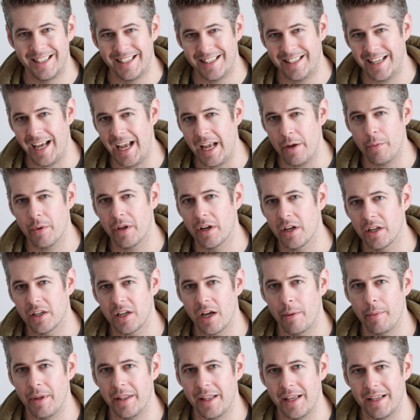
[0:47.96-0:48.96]
Today we're going to
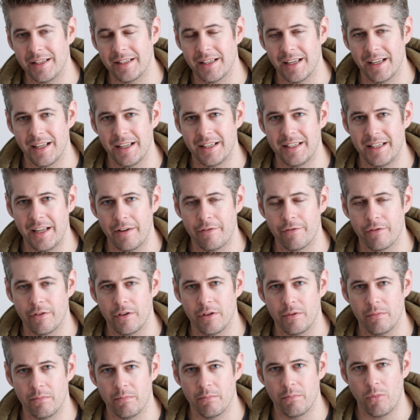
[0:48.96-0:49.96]
come at this at a
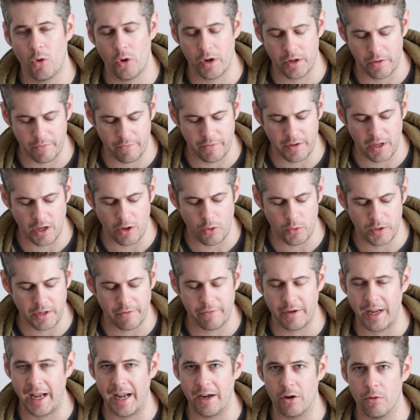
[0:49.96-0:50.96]
different point of view,
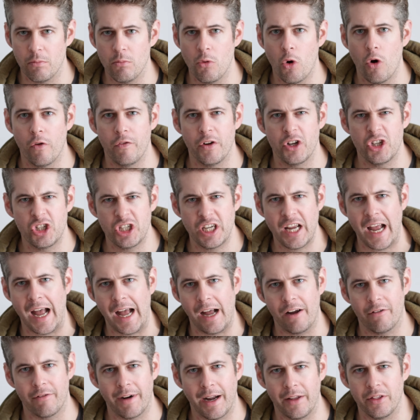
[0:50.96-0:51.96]
different angle, more of a chat
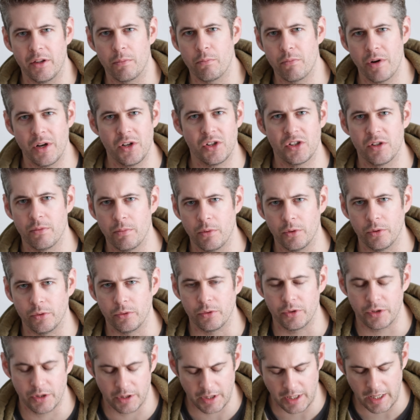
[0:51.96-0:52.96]
around the
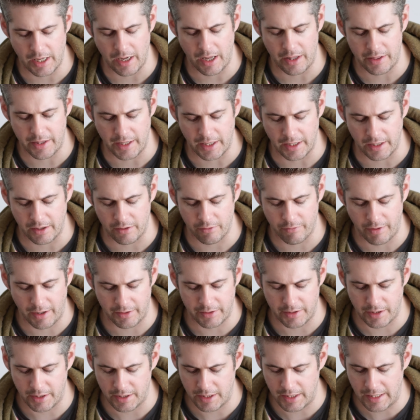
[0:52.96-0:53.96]
principles, I think,
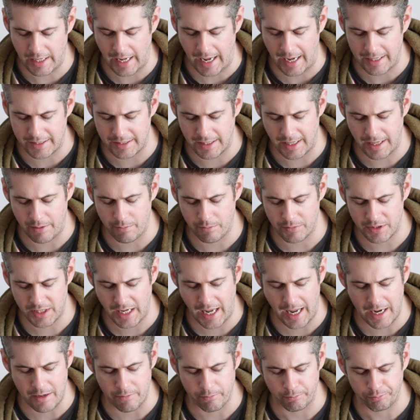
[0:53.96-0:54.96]
around the NAD
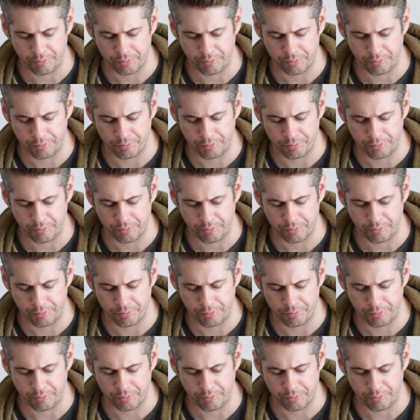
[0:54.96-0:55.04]
M10.